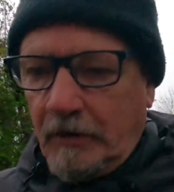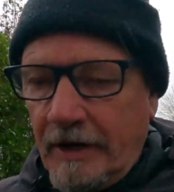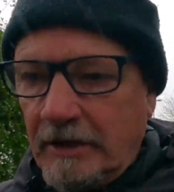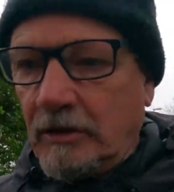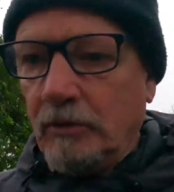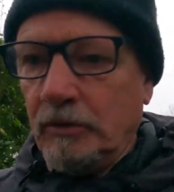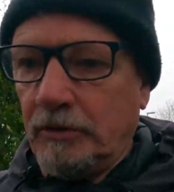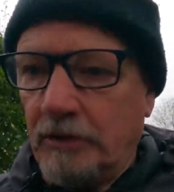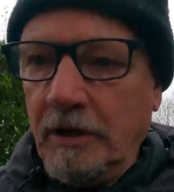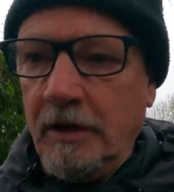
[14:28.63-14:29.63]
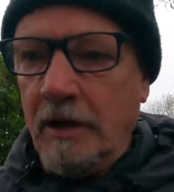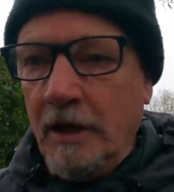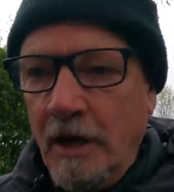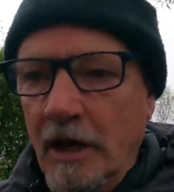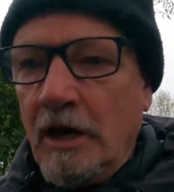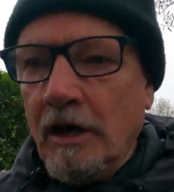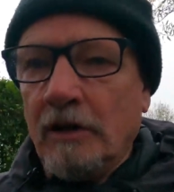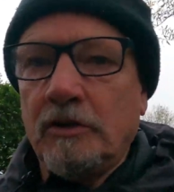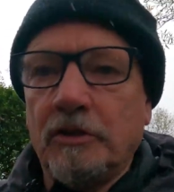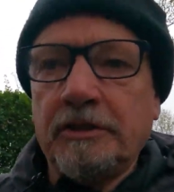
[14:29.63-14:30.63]
Chris, who's
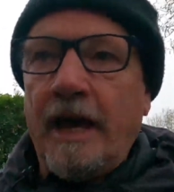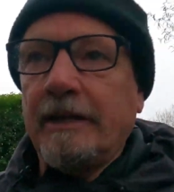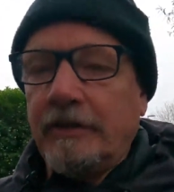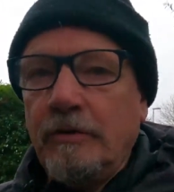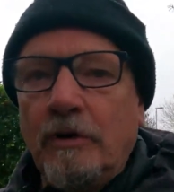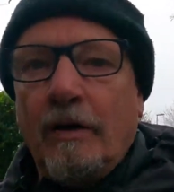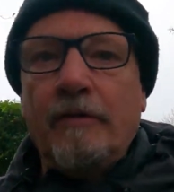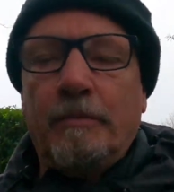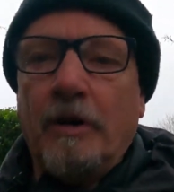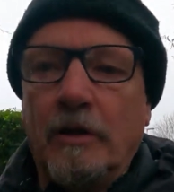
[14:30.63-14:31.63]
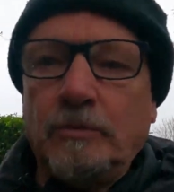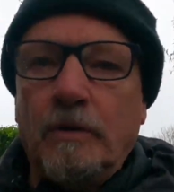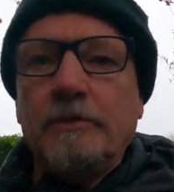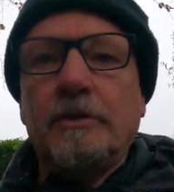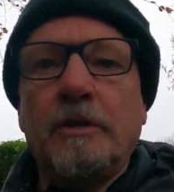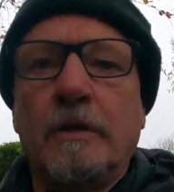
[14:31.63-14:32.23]
just started to do Norfolk Broads ones,